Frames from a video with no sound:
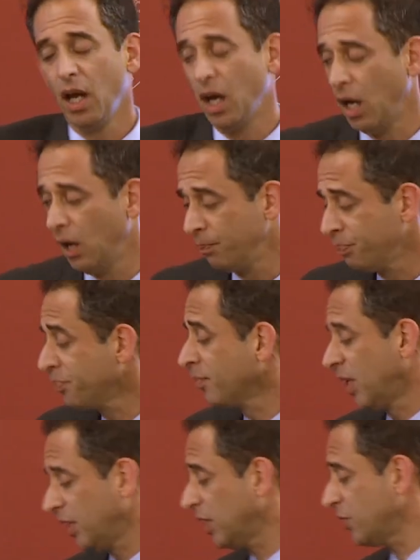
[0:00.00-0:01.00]
Um, I
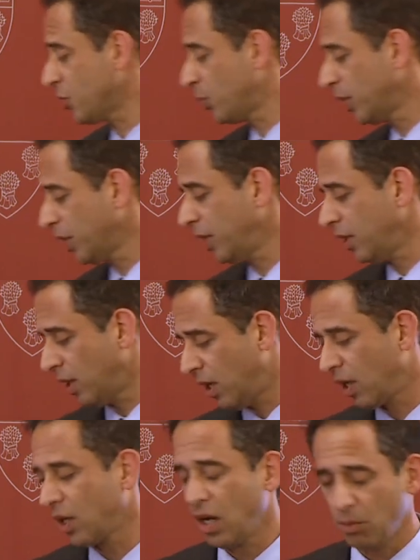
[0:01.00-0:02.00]
think that's a really
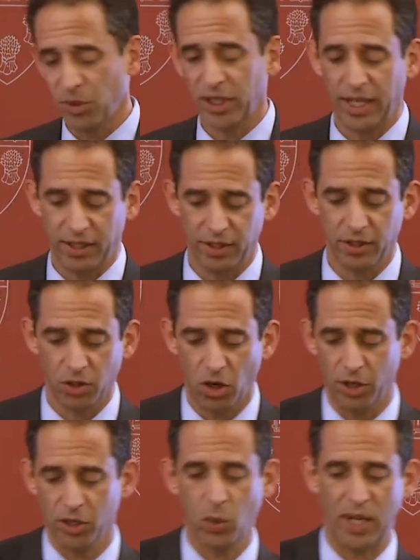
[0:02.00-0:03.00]
uh, complicated and
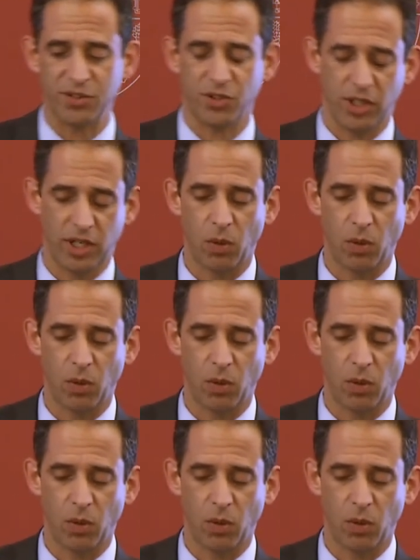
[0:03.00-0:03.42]
hard question.